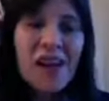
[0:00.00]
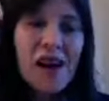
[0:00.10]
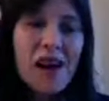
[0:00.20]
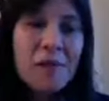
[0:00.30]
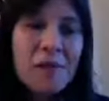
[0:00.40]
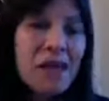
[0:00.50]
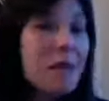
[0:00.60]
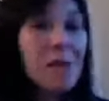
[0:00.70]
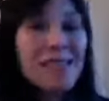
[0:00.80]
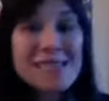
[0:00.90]
And
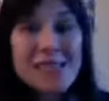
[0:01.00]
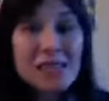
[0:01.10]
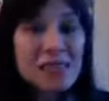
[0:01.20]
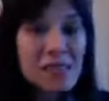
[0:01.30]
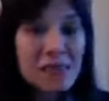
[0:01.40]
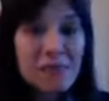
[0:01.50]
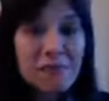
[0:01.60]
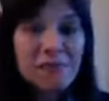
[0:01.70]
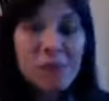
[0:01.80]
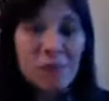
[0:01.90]
it made sense
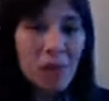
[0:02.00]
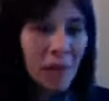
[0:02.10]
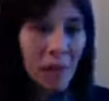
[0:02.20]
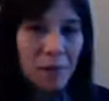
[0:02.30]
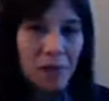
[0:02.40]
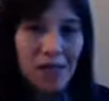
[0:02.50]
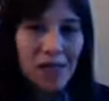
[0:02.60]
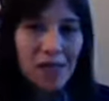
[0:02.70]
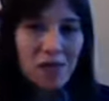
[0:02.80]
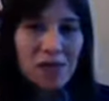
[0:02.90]
given my
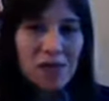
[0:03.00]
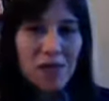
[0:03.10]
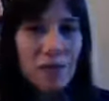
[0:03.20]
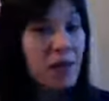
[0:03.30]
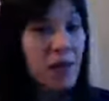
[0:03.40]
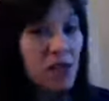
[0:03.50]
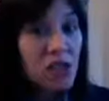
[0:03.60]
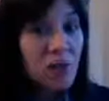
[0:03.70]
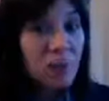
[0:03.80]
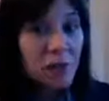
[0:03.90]
upbringing. It was a pretty
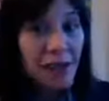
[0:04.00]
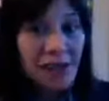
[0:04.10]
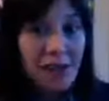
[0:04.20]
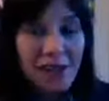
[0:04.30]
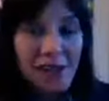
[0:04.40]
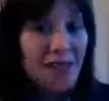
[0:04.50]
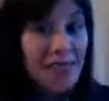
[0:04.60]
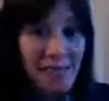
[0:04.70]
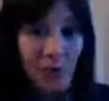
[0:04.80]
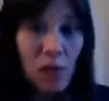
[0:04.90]
harsh upbringing, and I
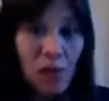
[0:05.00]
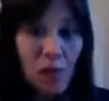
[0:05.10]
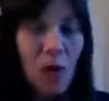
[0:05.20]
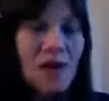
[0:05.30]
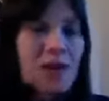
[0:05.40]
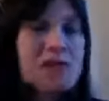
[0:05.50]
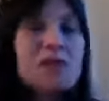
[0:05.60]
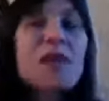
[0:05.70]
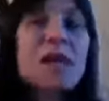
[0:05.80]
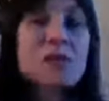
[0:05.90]
didn't get what I wanted. And
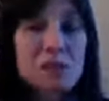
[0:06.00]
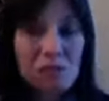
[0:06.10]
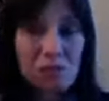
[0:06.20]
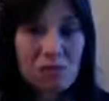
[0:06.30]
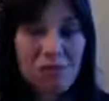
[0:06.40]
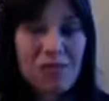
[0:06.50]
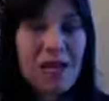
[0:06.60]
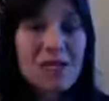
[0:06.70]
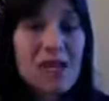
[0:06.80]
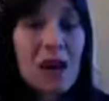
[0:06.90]
so that's
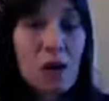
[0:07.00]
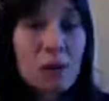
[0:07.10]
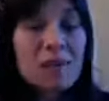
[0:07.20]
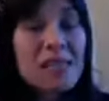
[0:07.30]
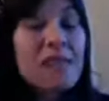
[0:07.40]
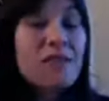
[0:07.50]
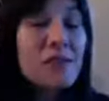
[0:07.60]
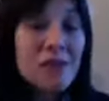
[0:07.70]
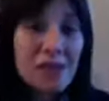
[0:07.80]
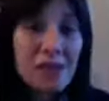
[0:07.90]
how I
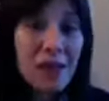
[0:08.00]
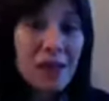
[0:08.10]
believed that,